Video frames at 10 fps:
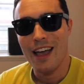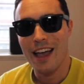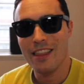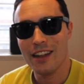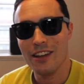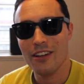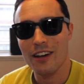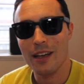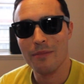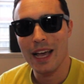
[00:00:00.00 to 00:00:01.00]
And then you look
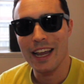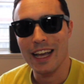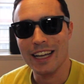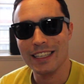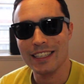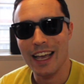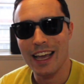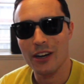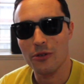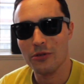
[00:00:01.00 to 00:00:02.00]
like a badass
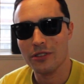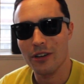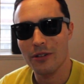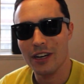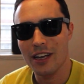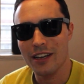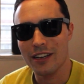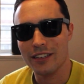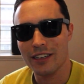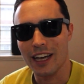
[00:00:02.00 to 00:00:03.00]
and also a
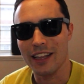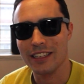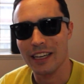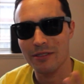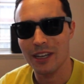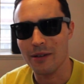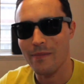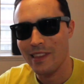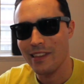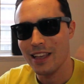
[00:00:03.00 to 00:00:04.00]
nerd at the same time.
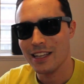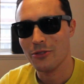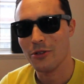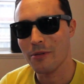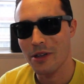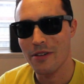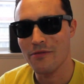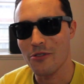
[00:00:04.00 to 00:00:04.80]
That's what I'm going